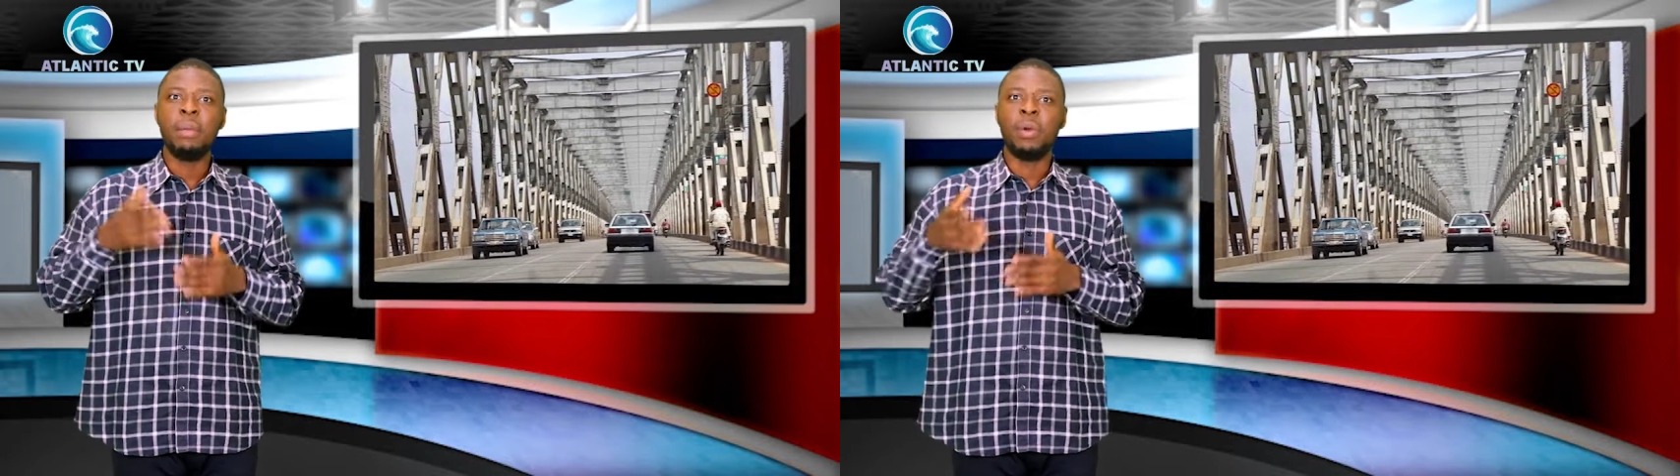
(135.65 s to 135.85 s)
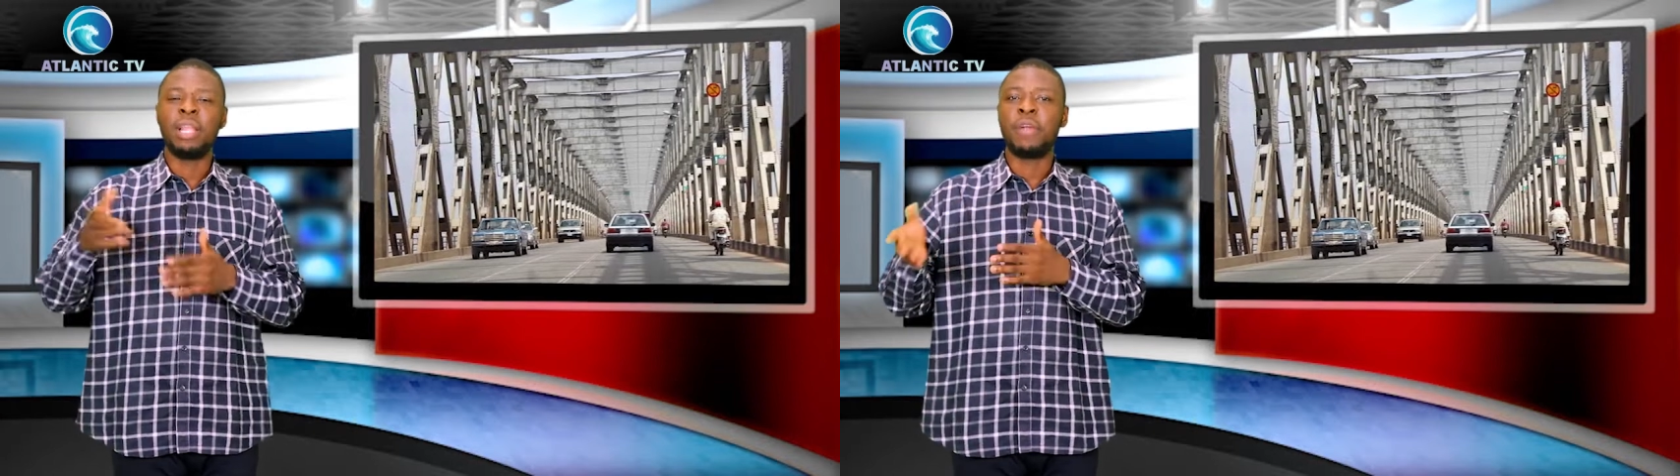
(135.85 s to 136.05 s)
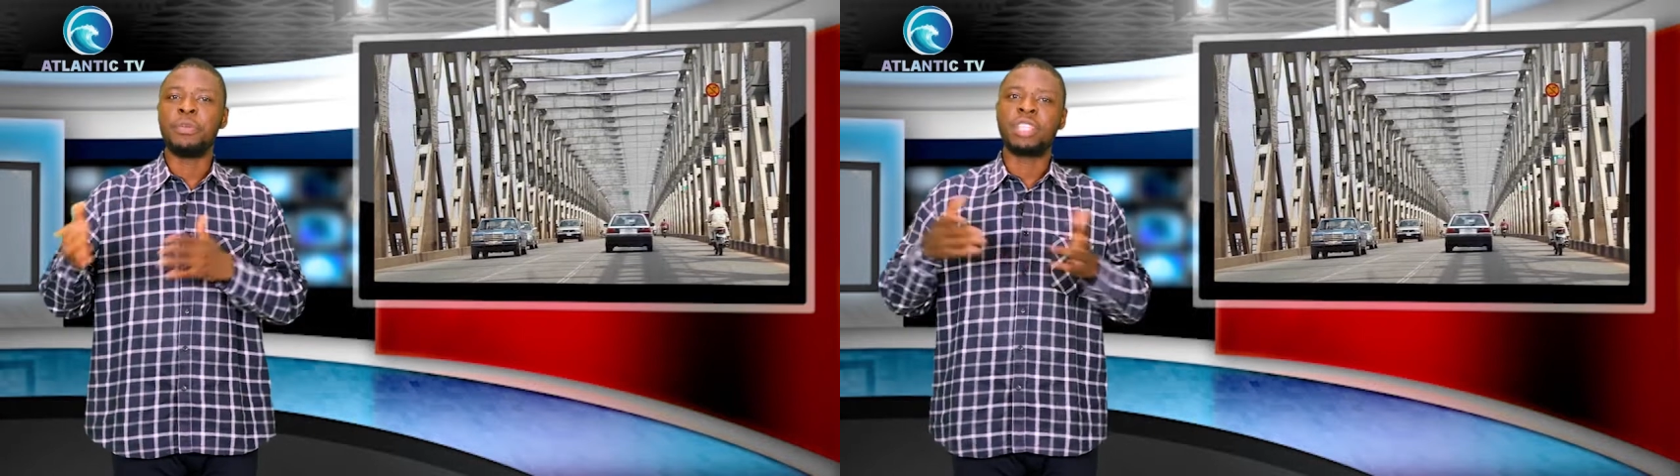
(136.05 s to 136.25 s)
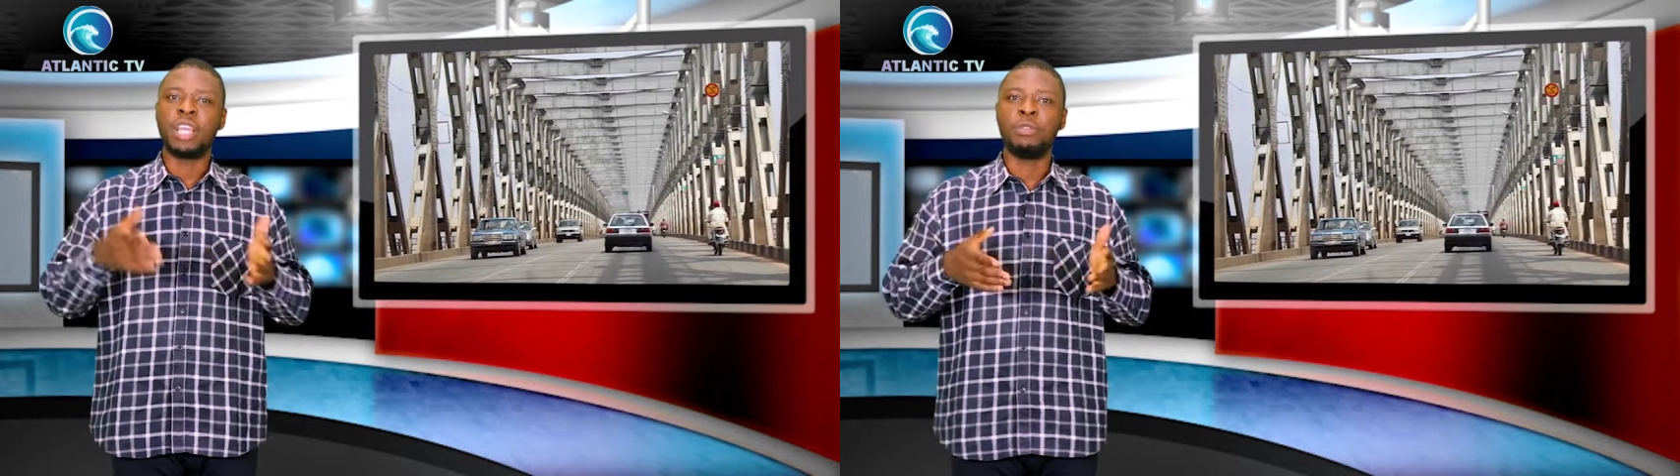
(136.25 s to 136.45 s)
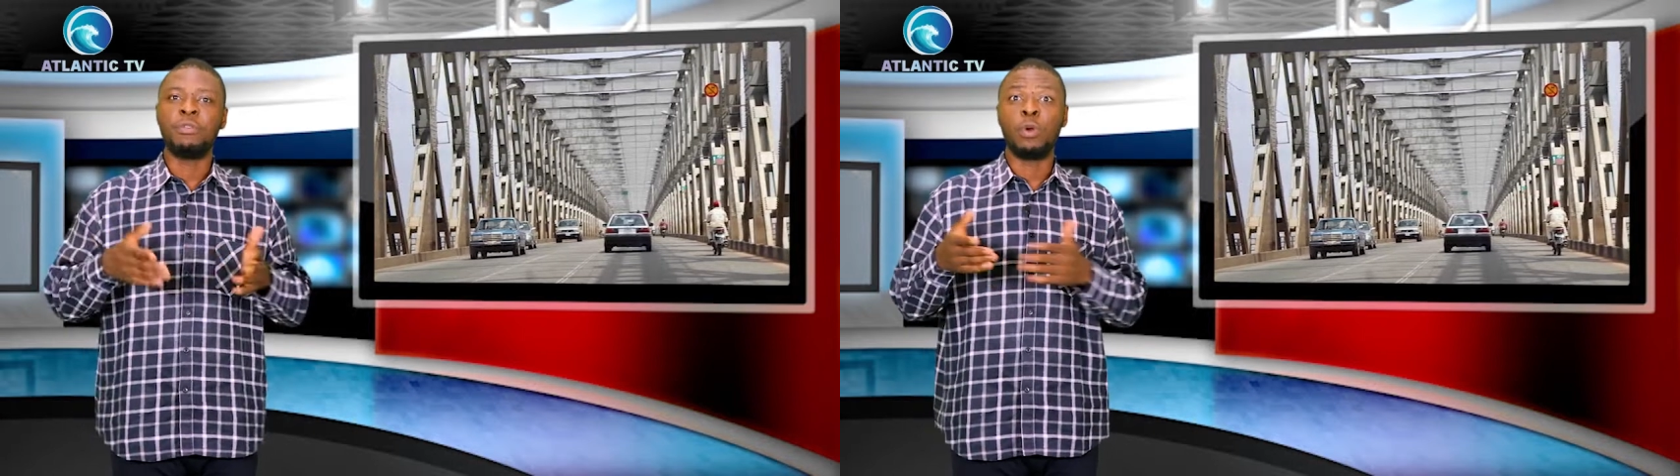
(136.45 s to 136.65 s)
but now
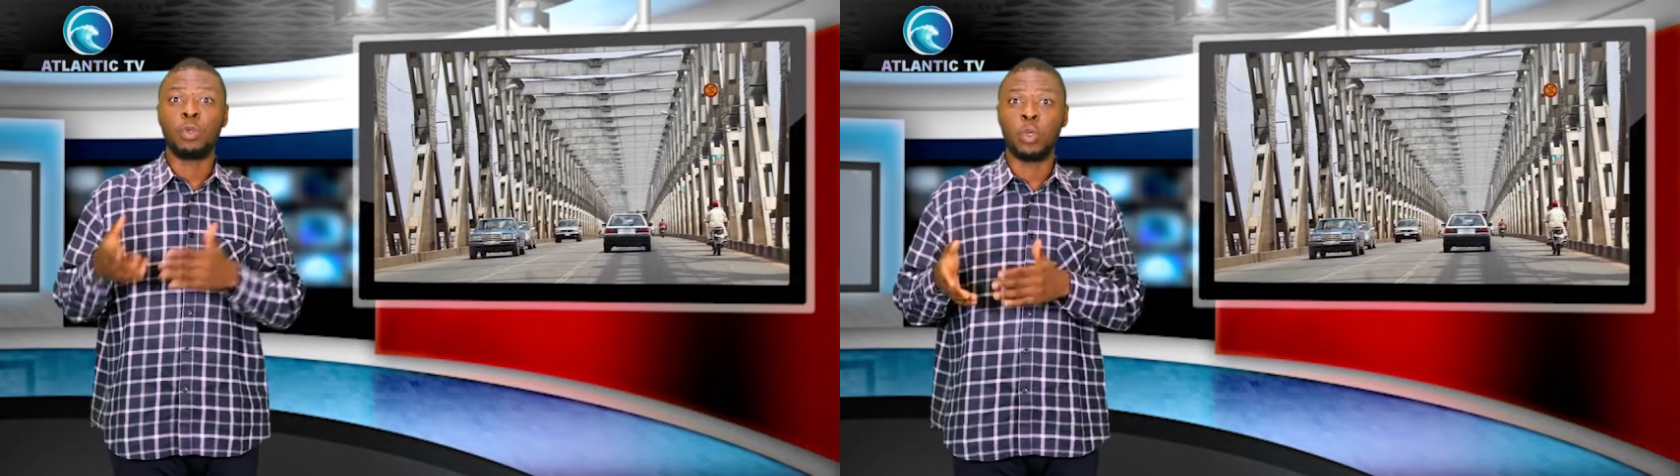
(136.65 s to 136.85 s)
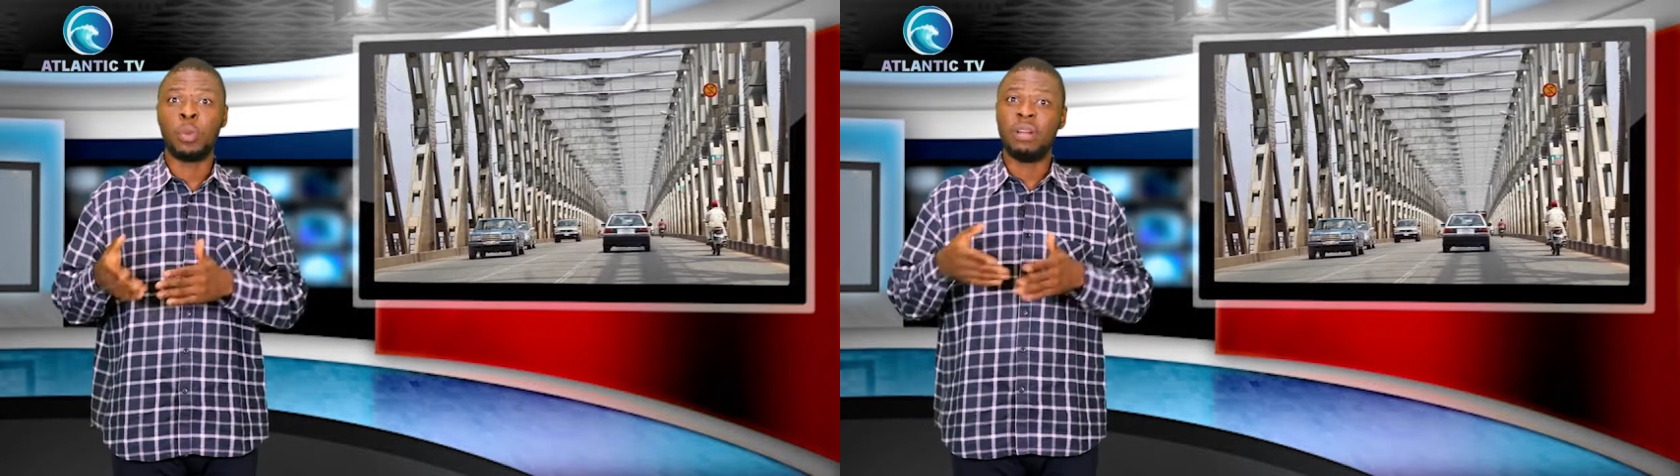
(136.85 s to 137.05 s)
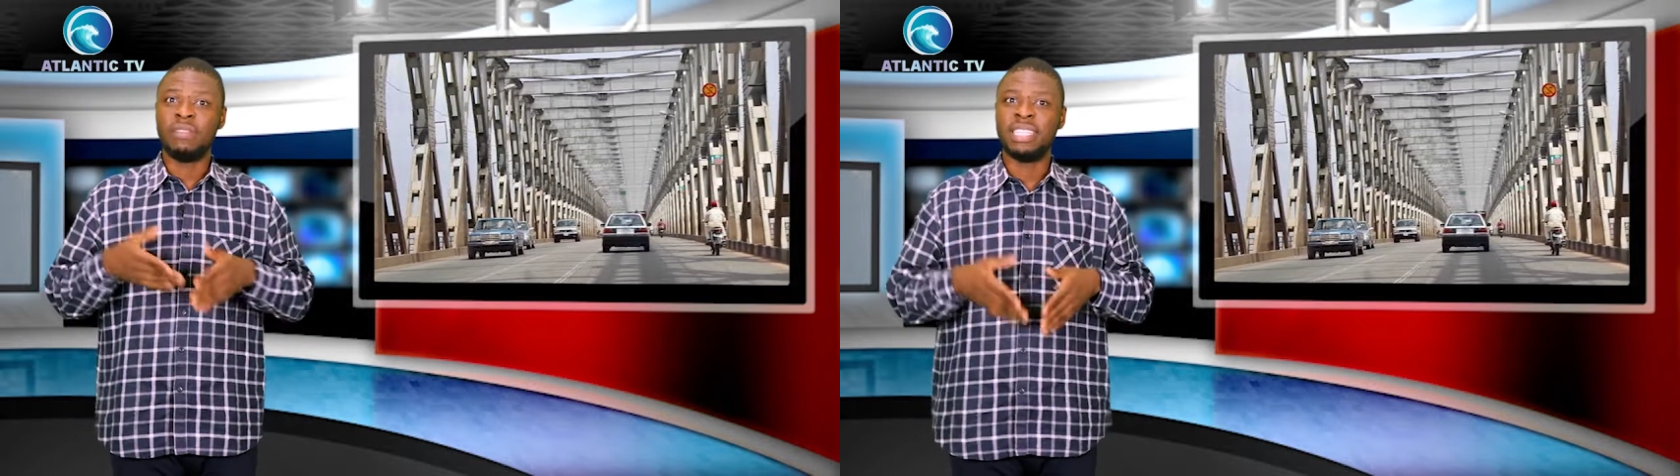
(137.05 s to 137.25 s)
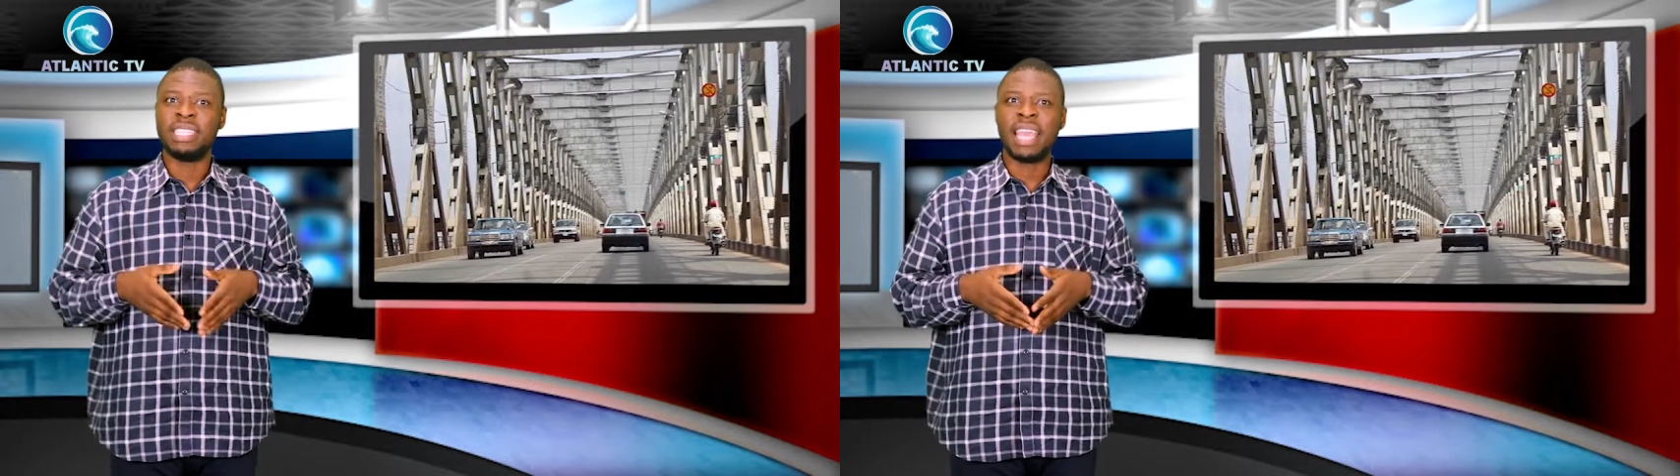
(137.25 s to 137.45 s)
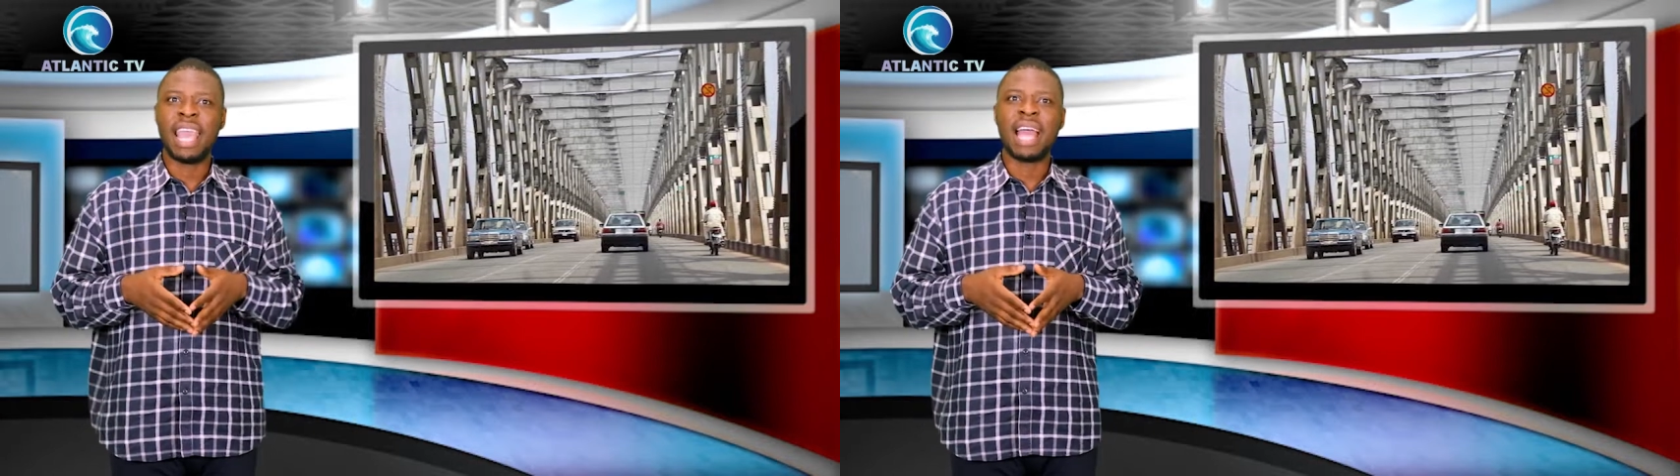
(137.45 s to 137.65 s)
rescheduled for October of this year,